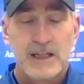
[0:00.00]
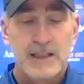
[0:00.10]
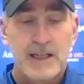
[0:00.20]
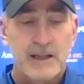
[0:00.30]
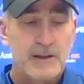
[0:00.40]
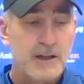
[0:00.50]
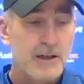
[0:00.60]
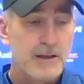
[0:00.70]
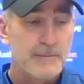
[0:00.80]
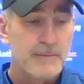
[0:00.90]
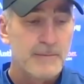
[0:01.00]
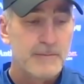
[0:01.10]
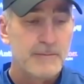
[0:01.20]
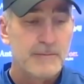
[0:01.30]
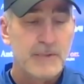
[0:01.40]
Yeah, um,
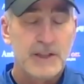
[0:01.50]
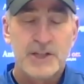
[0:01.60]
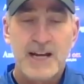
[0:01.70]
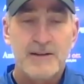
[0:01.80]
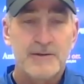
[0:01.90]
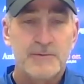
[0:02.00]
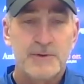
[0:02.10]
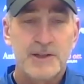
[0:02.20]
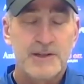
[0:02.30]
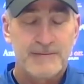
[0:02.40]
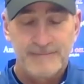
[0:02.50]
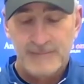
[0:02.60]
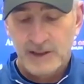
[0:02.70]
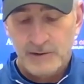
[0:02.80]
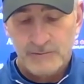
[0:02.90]
the challenge was just,
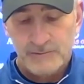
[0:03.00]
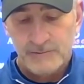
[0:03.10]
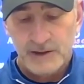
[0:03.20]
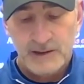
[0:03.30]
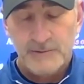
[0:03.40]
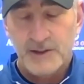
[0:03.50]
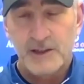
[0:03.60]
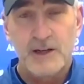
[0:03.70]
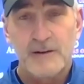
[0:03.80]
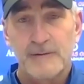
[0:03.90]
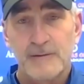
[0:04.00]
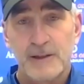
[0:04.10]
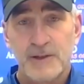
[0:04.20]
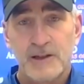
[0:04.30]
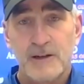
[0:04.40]
you know, really it was a gut, it
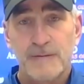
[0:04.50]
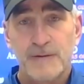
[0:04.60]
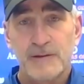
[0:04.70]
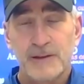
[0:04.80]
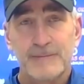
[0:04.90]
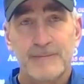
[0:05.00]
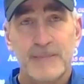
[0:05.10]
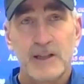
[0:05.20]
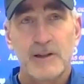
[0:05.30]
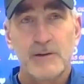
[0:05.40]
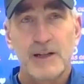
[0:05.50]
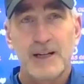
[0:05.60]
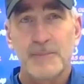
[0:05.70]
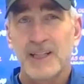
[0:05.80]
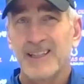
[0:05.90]
was a gut feeling. You know, I
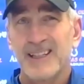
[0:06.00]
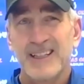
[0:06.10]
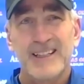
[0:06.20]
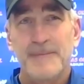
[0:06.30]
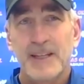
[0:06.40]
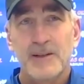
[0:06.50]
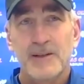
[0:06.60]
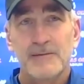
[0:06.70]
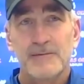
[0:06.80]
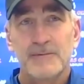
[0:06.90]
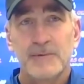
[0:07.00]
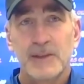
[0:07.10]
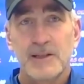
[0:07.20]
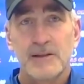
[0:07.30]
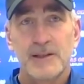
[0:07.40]
mean,
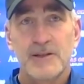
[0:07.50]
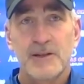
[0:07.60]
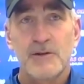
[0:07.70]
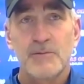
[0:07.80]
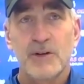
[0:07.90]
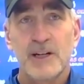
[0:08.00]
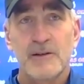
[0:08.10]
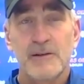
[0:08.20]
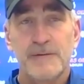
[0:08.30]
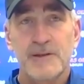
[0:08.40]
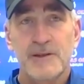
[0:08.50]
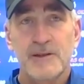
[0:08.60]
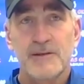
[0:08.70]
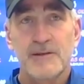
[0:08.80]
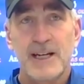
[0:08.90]
it's a it's a no-brainer if it's
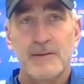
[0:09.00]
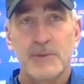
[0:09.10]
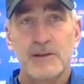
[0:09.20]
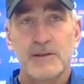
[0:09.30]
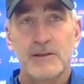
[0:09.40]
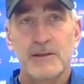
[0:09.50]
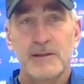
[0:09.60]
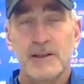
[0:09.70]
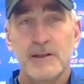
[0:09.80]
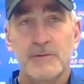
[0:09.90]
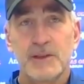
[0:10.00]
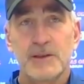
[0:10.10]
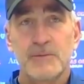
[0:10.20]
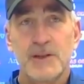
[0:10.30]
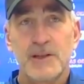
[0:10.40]
third down, but you know,
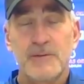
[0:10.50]
really where they